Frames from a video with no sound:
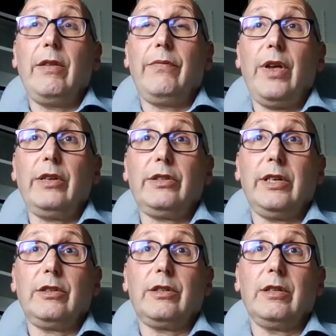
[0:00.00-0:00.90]
the first
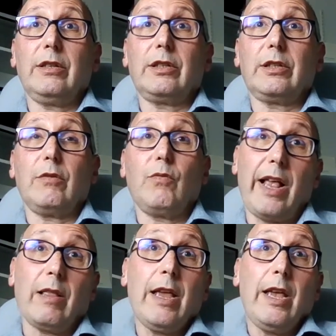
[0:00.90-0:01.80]
instance,
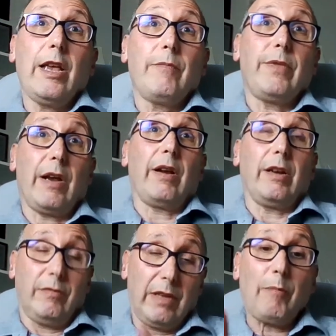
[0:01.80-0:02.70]
well, there are
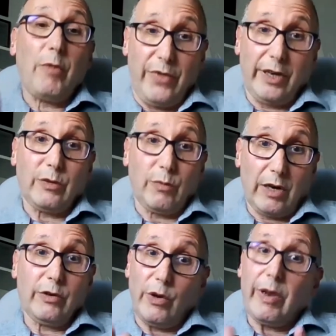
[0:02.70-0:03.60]
a number of things one
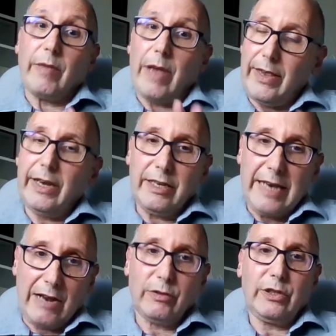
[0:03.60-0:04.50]
could do. I think in
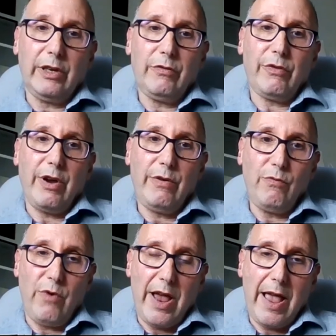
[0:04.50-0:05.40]
Down syndrome,
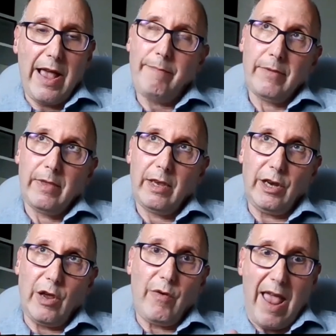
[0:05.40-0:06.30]
where
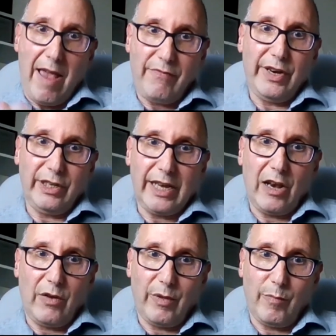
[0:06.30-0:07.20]
every cell
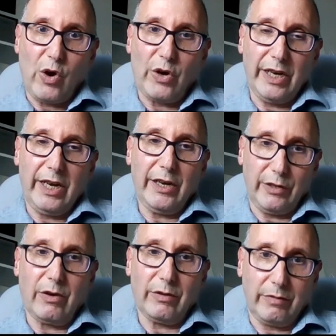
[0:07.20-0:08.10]
of the body has
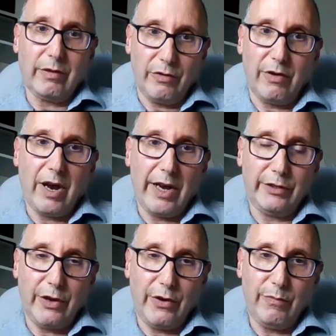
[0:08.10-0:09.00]
got the
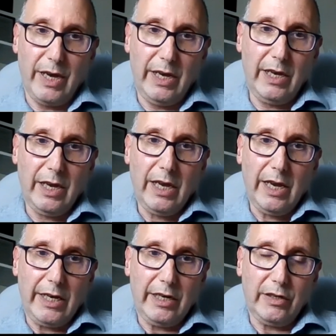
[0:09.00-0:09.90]
trisomy,
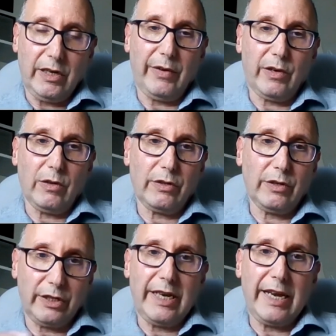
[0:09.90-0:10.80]
it is difficult to
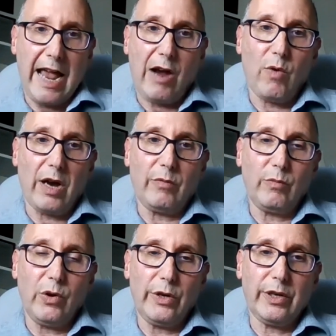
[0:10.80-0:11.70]
see how one
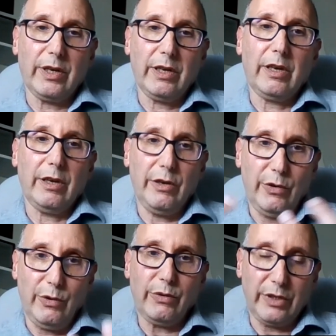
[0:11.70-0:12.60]
would
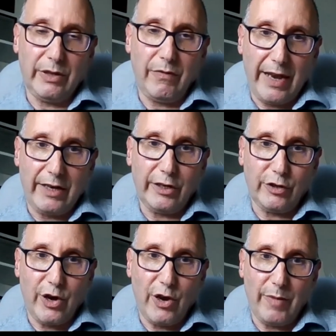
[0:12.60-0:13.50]
use synthetic
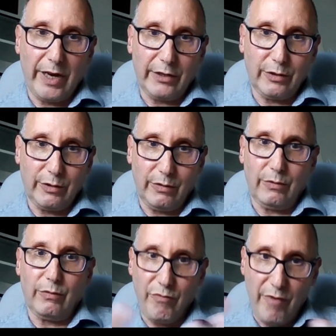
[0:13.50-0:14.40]
genomics
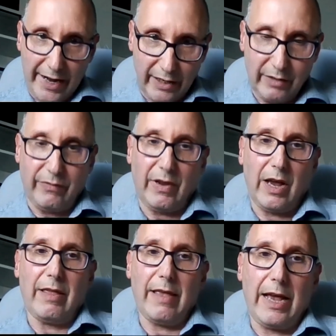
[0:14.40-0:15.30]
to rectify
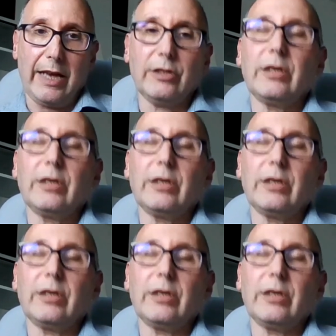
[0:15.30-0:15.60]
that.